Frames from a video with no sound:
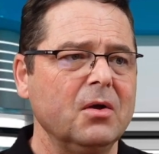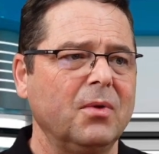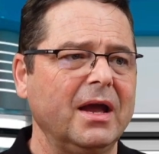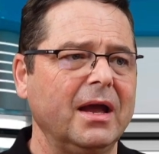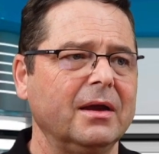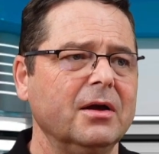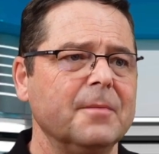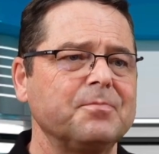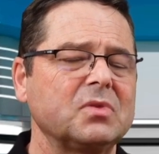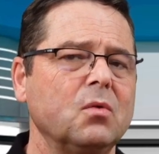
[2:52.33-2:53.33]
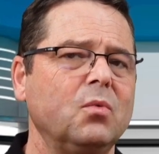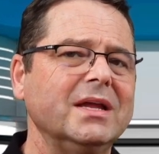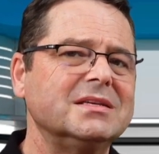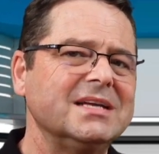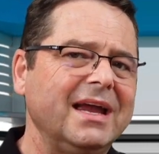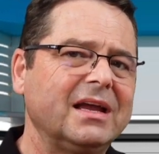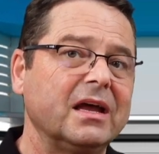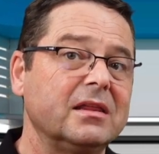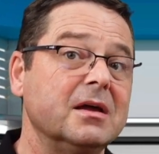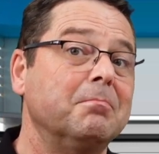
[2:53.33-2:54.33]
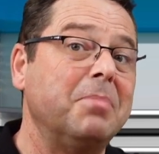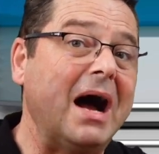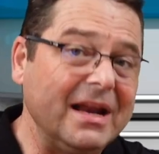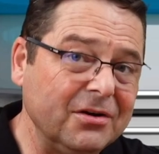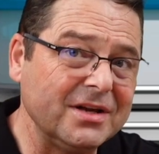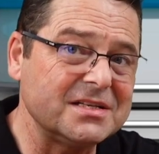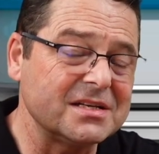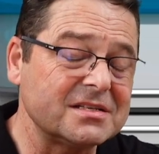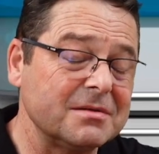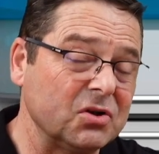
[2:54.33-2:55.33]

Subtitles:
where we take the binary system,